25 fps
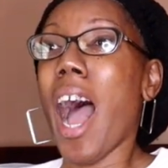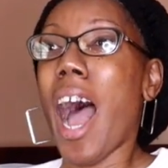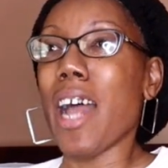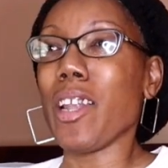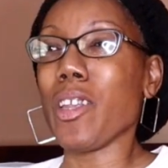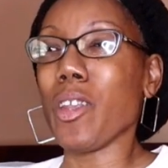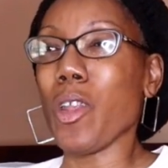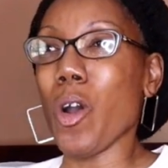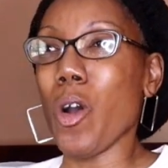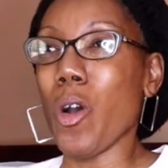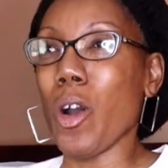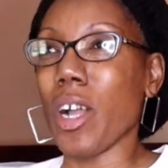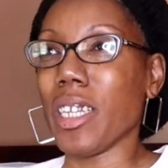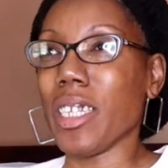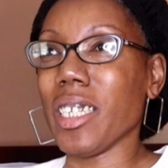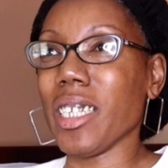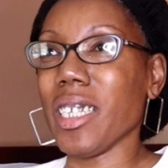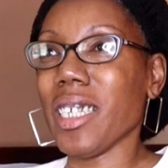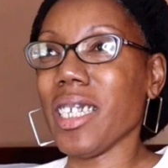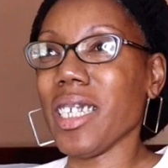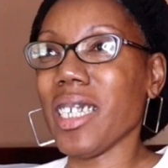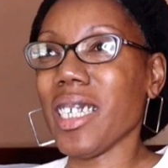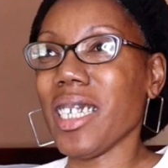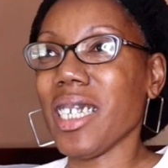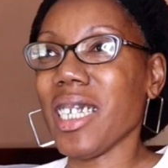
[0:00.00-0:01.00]
I knew it.
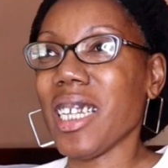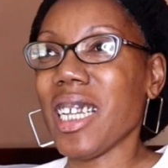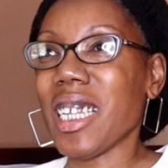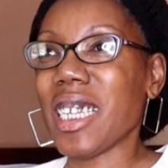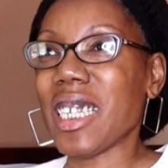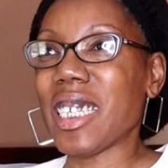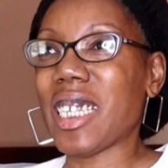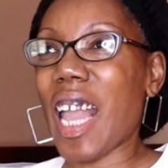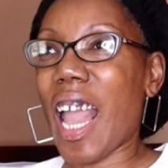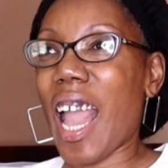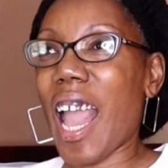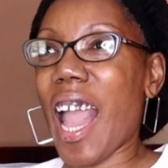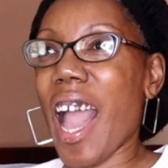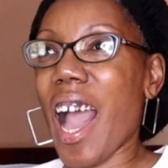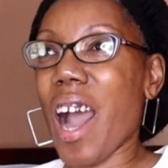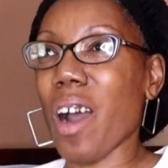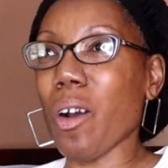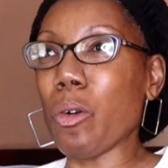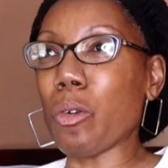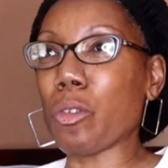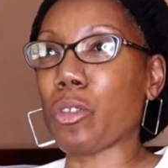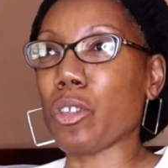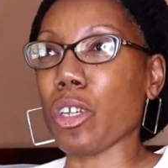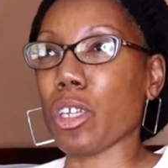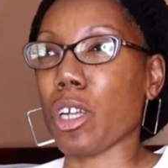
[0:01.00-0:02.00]

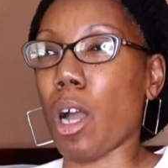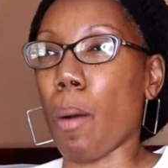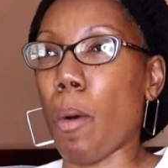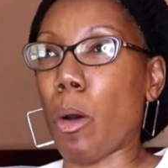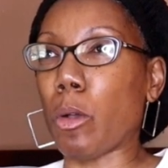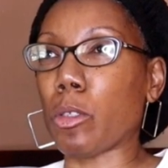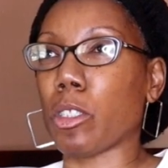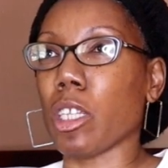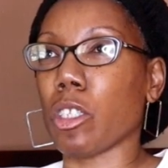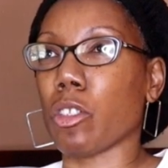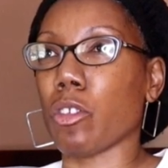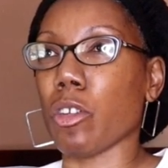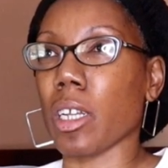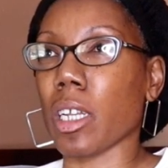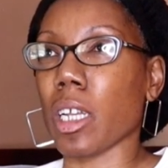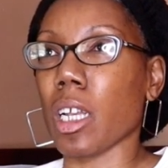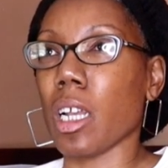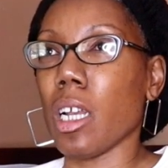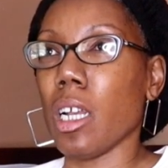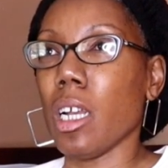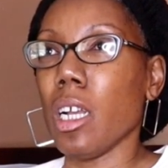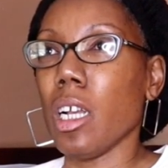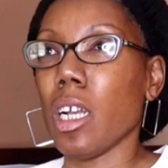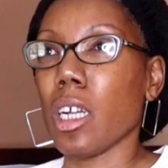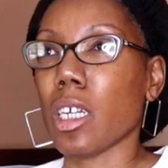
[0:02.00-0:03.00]
Yeah, Uhtred. Come on, Citric.
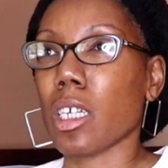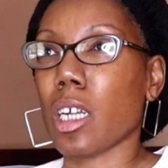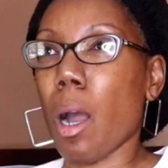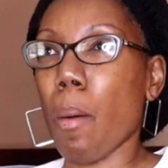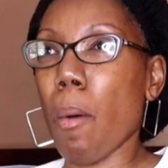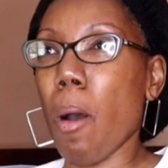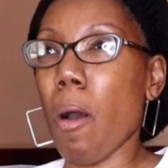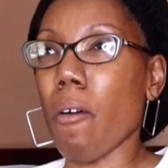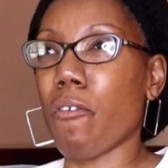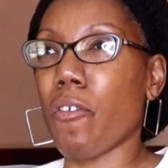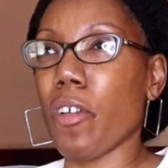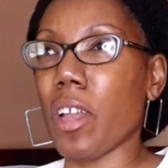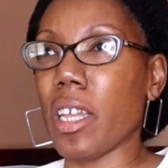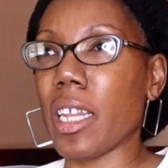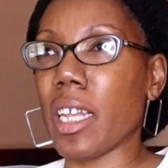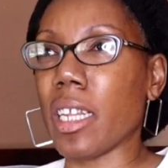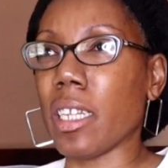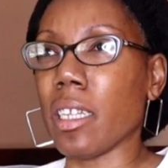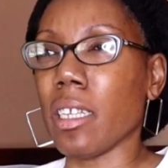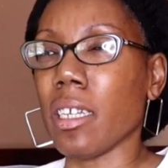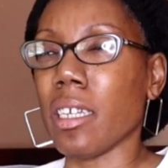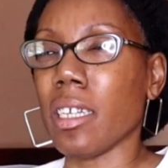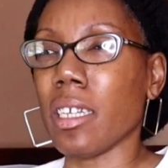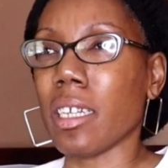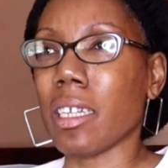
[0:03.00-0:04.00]
Come on,
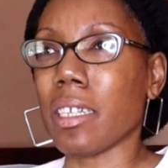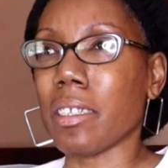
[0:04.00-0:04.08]
Finnan.